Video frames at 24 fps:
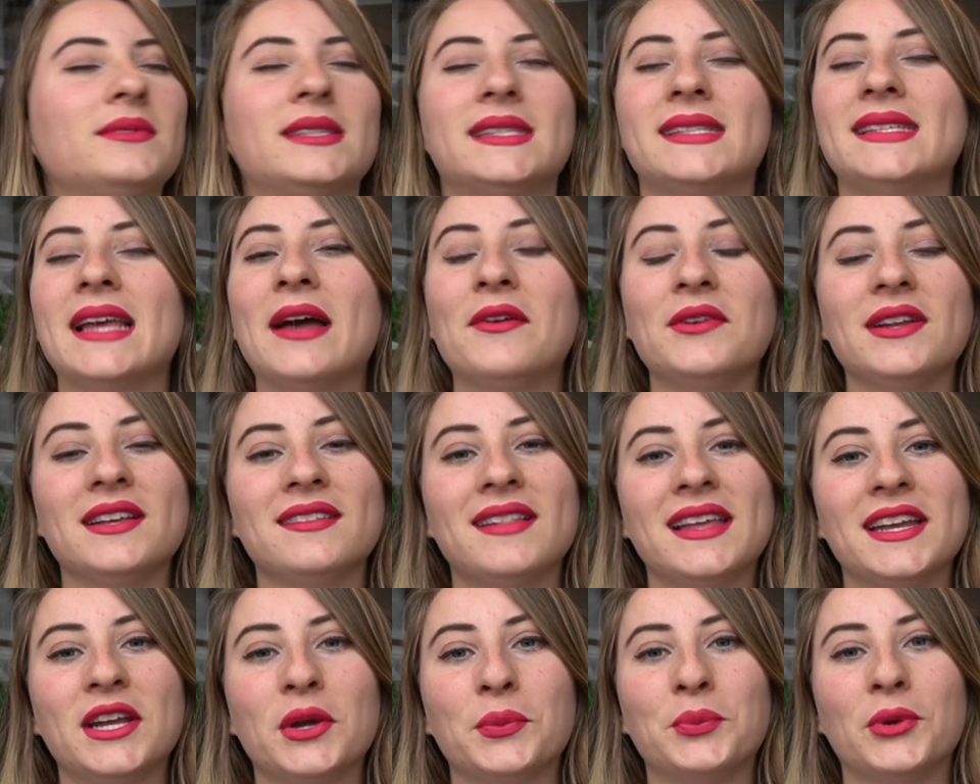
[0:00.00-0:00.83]
sounding
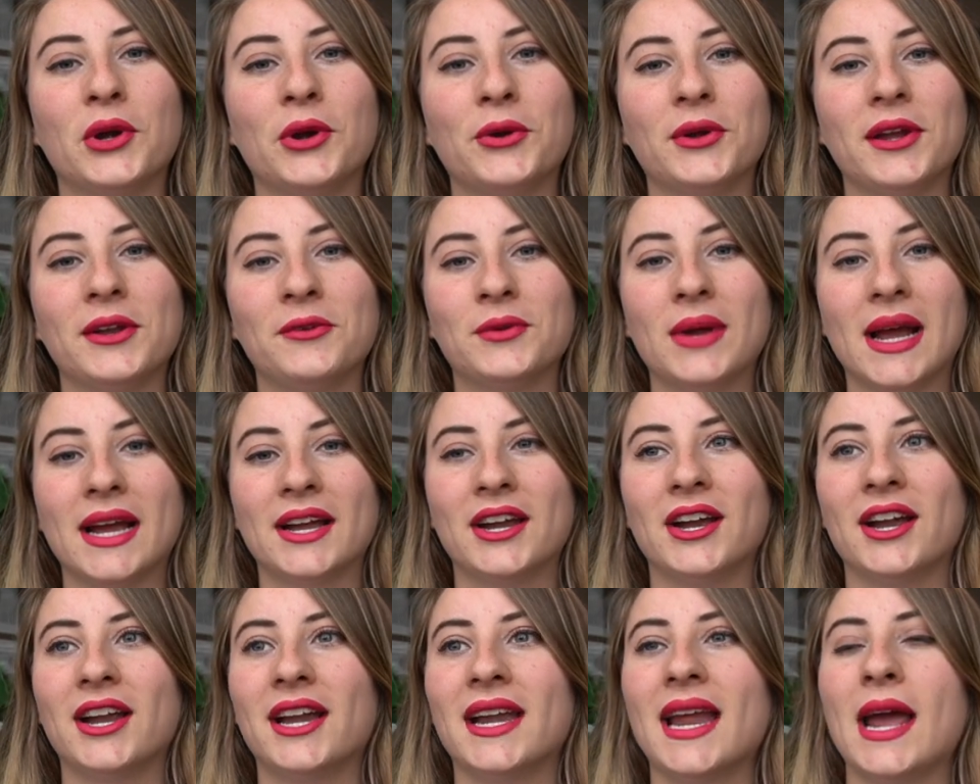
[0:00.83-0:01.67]
like a broken
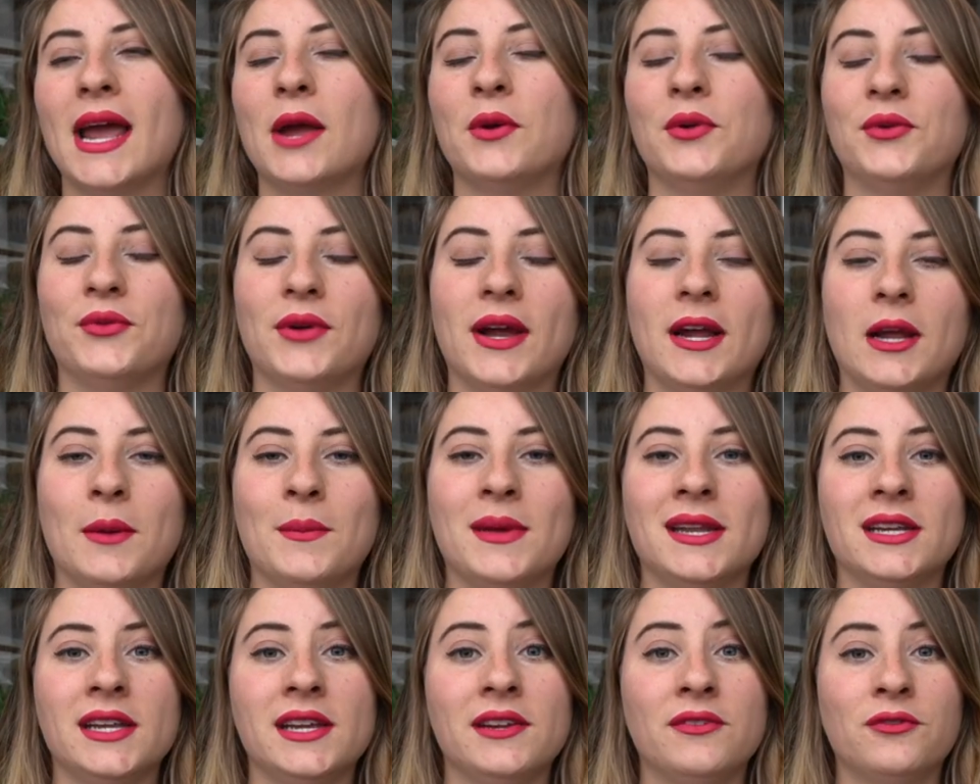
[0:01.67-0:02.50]
record. I would
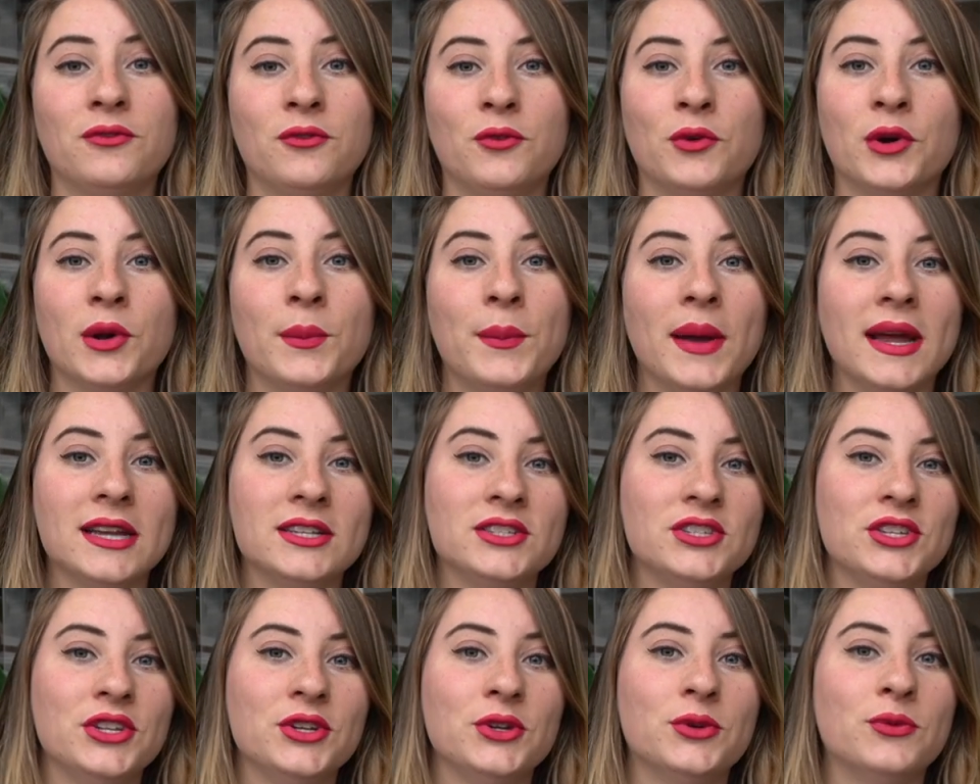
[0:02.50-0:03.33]
recommend a
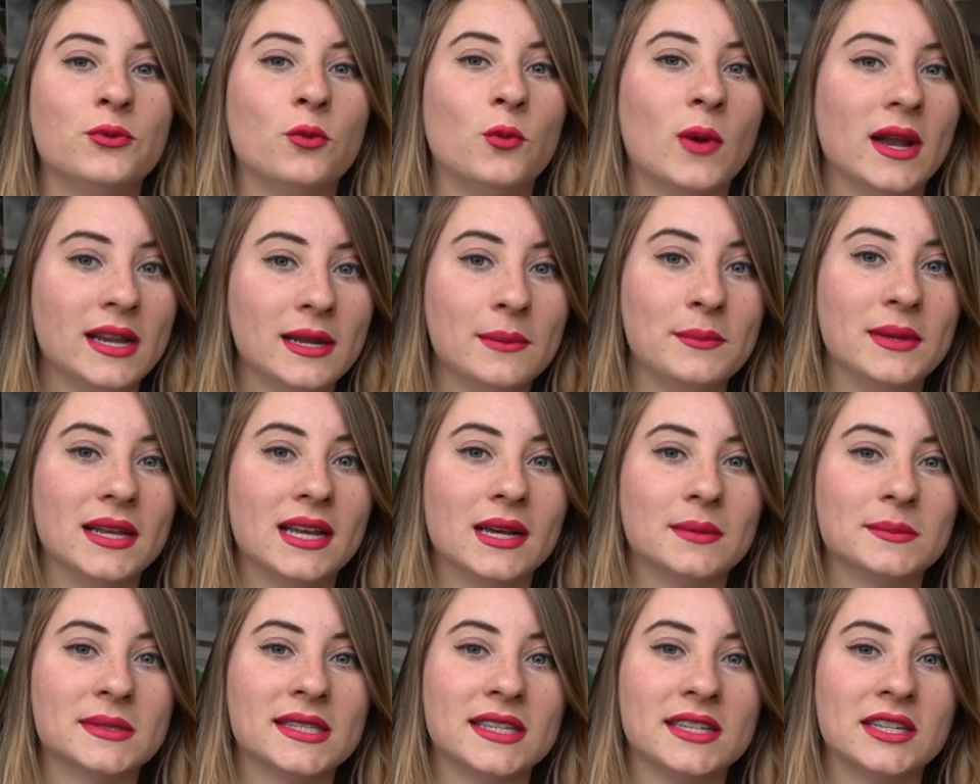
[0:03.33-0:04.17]
4x2 when it
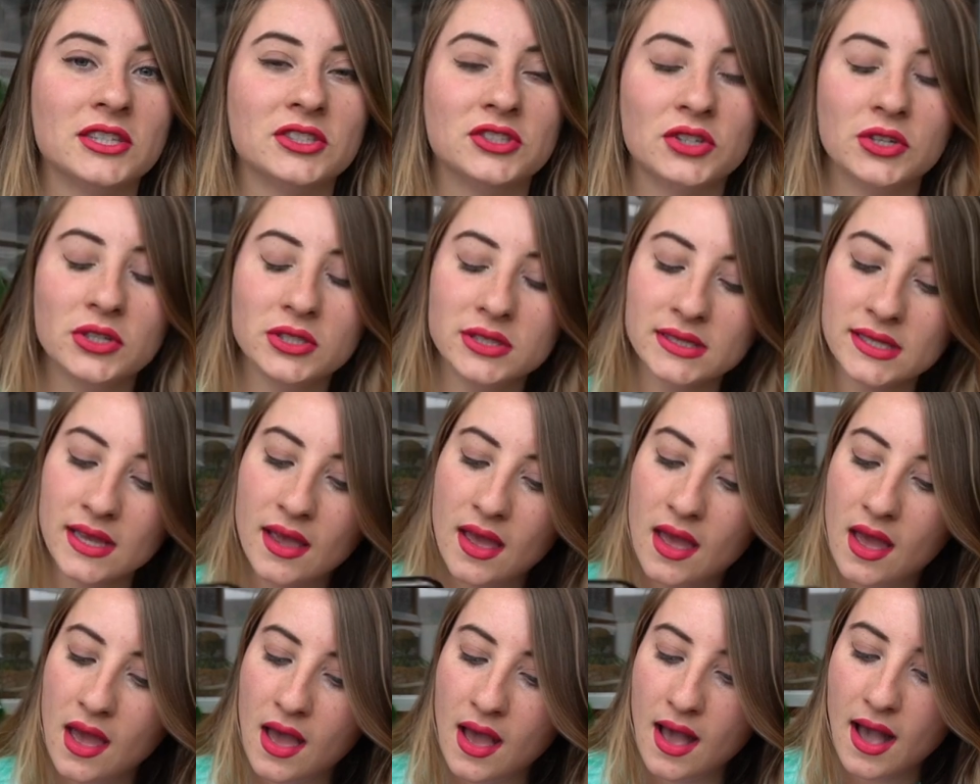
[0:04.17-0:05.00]
becomes an adult.
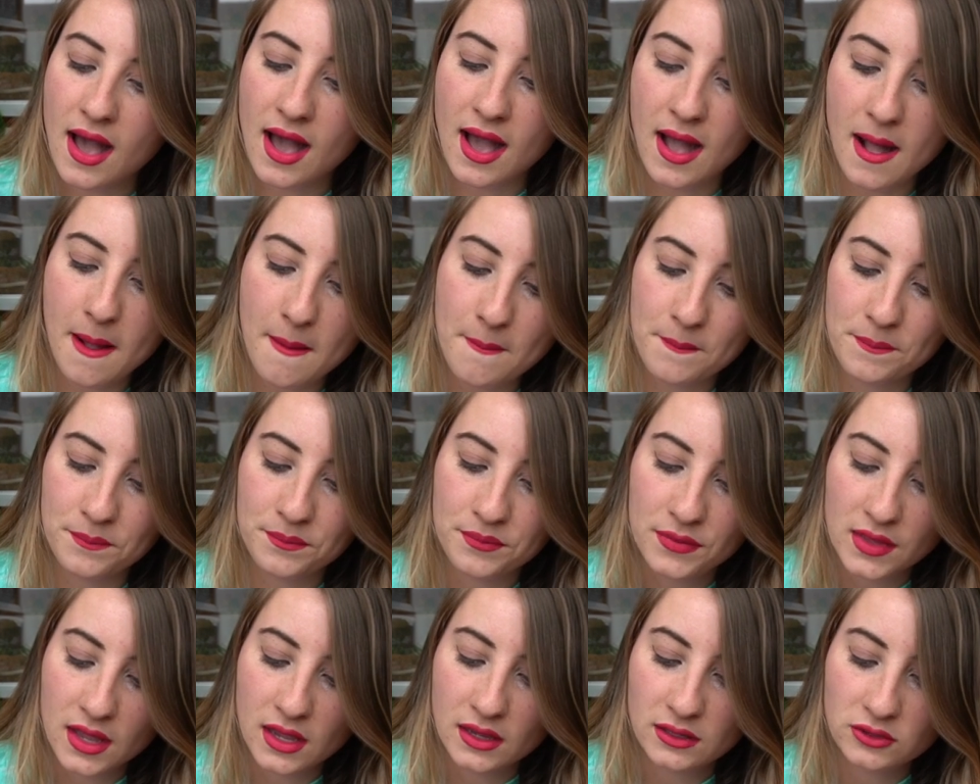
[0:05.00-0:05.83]

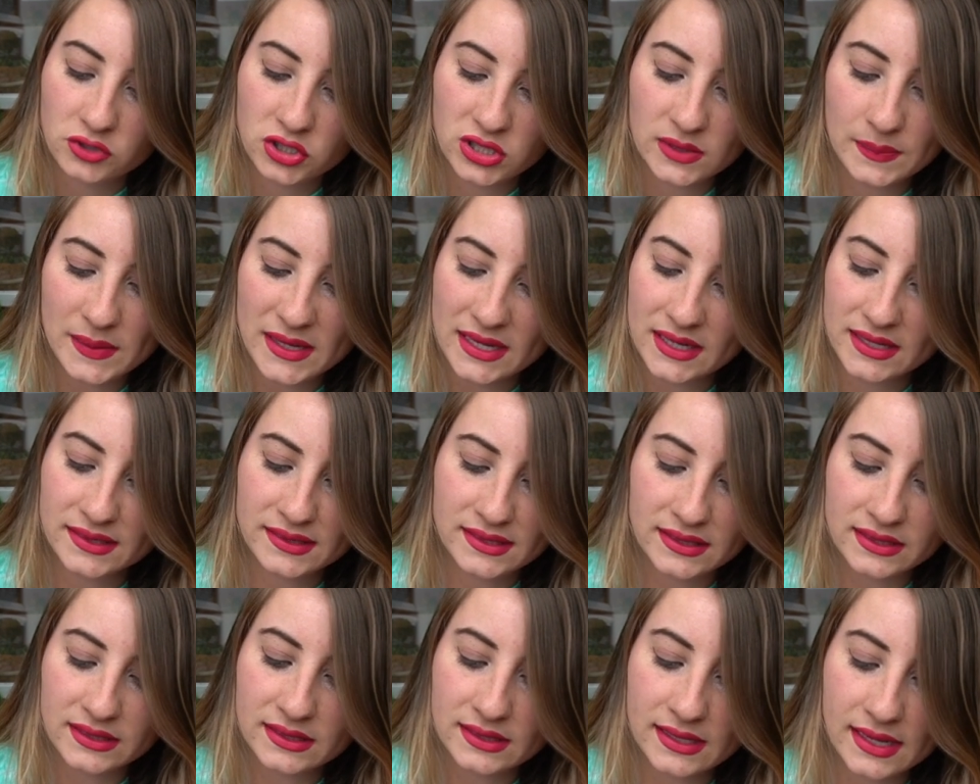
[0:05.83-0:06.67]
Just
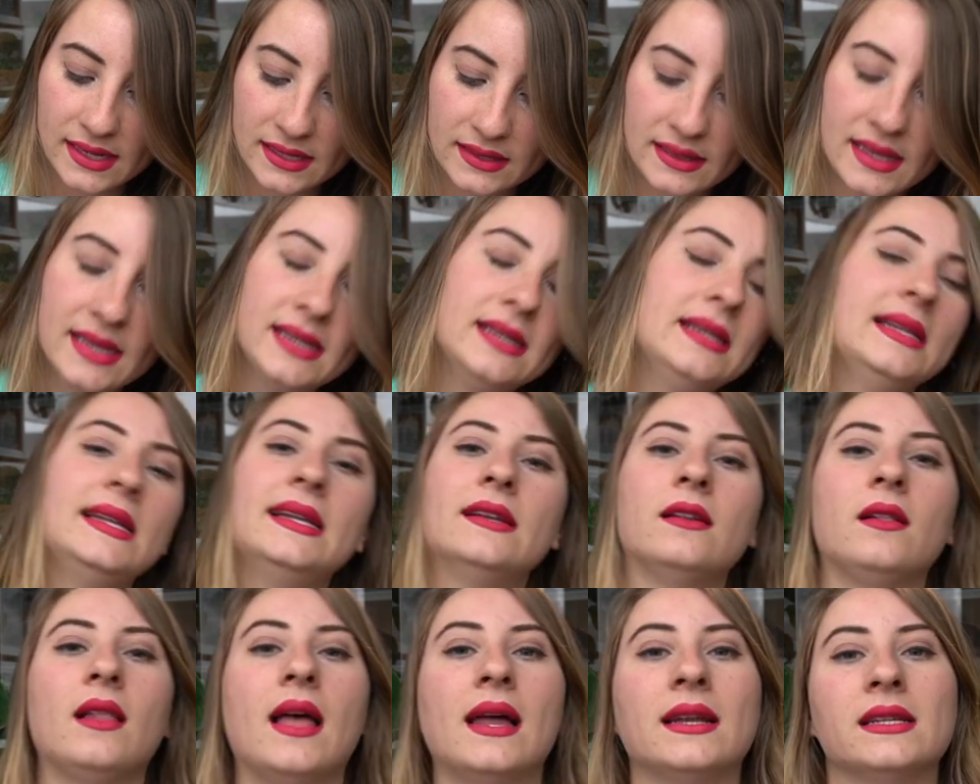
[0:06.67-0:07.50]
because it's like they
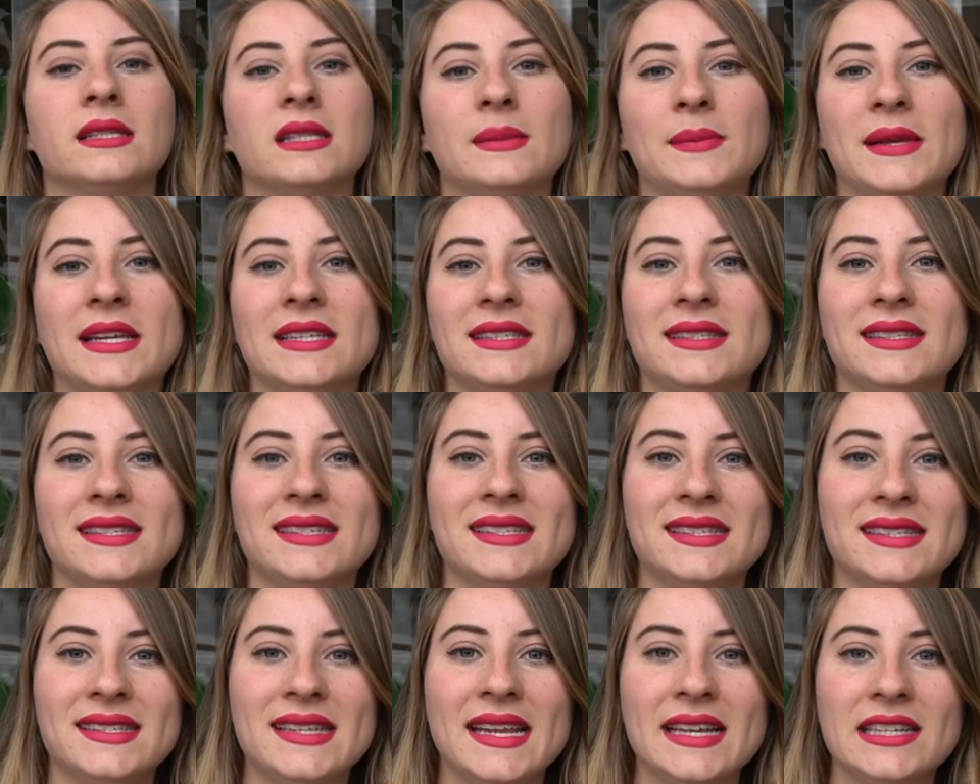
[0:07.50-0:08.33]
need a lot of space.
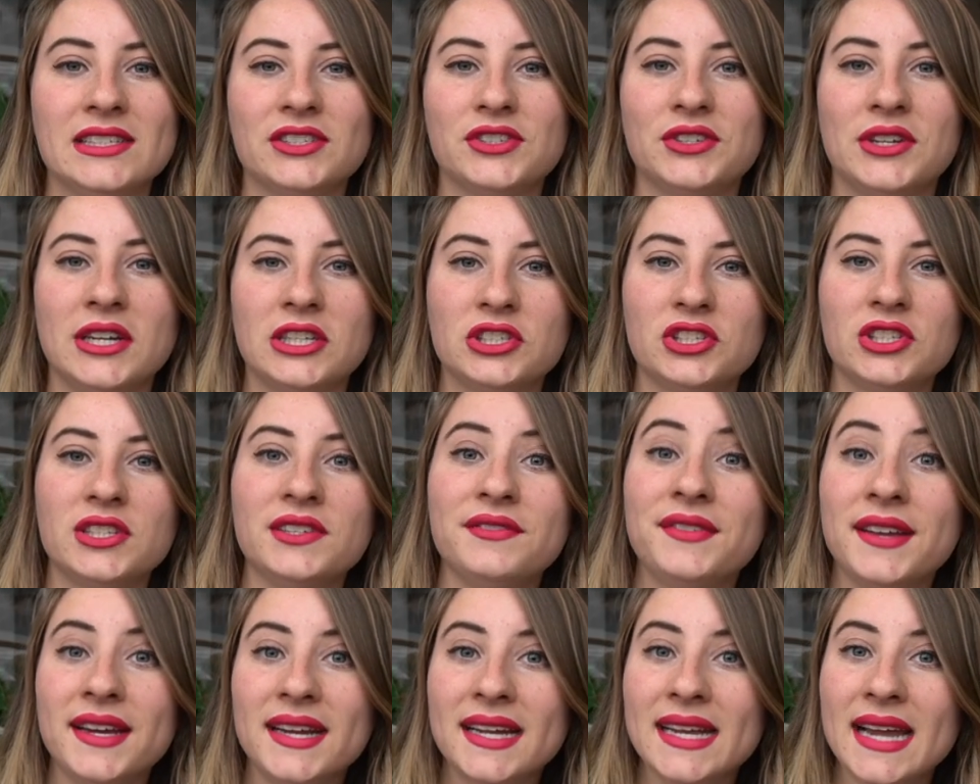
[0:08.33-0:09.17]
These snakes are actually
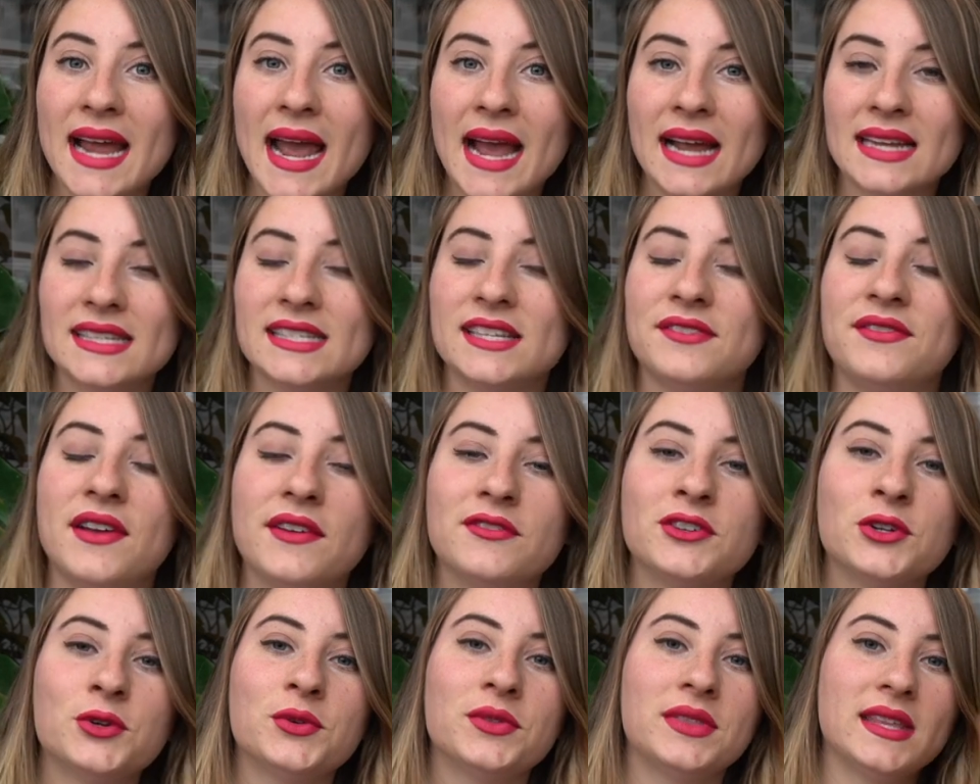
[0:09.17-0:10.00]
very active.
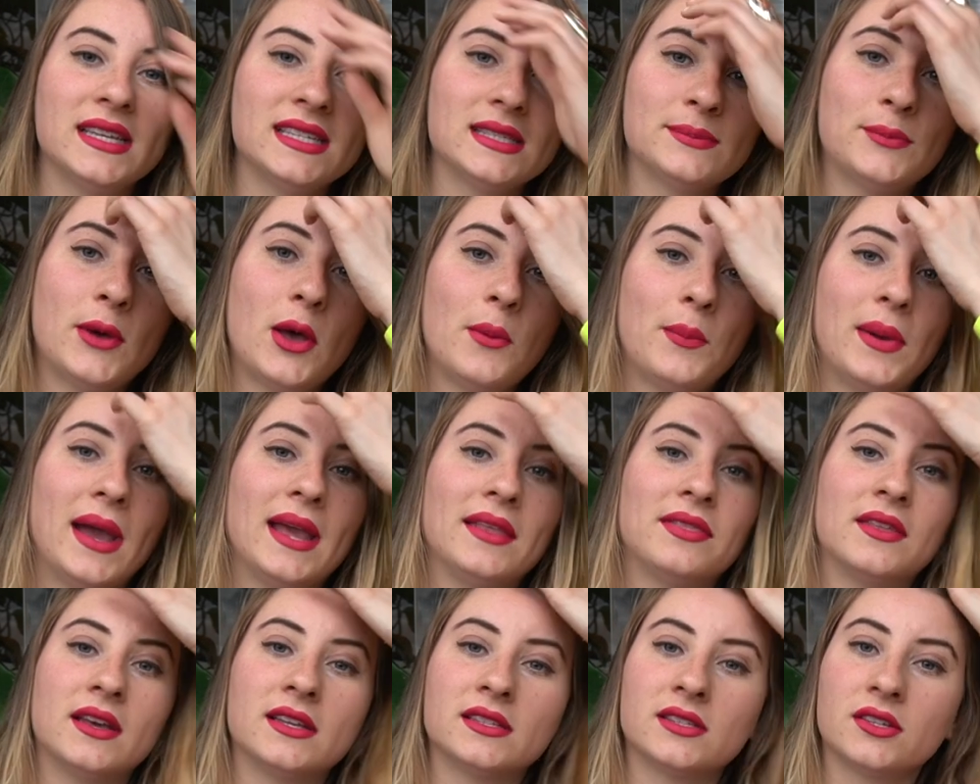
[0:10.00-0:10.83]
Everyone thinks ball
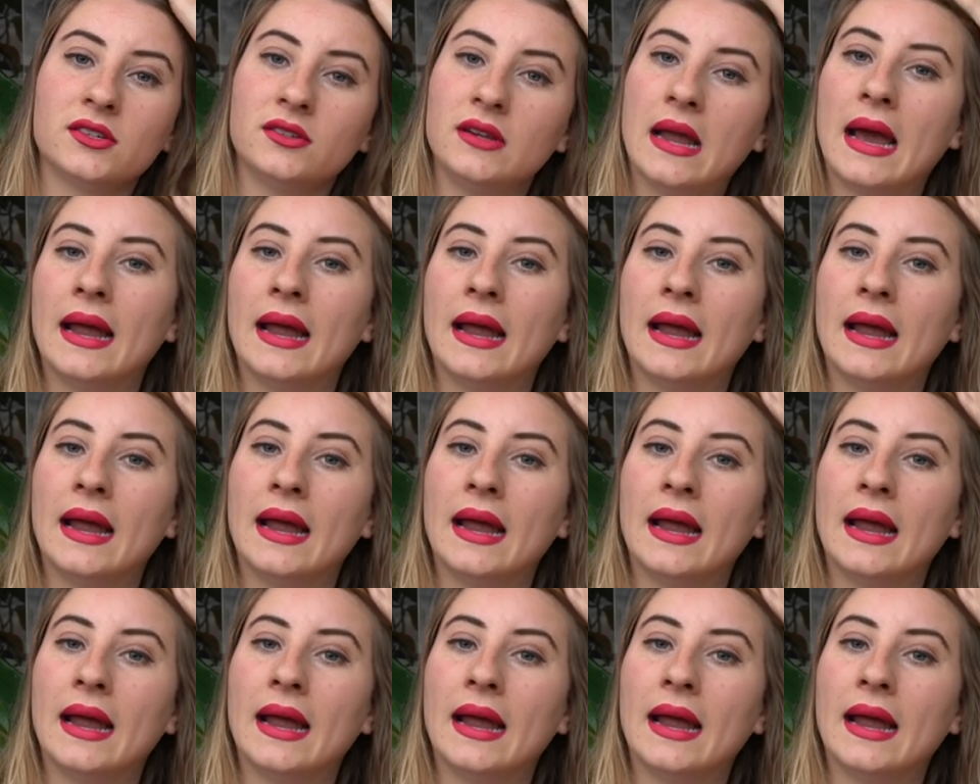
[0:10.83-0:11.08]
pythons are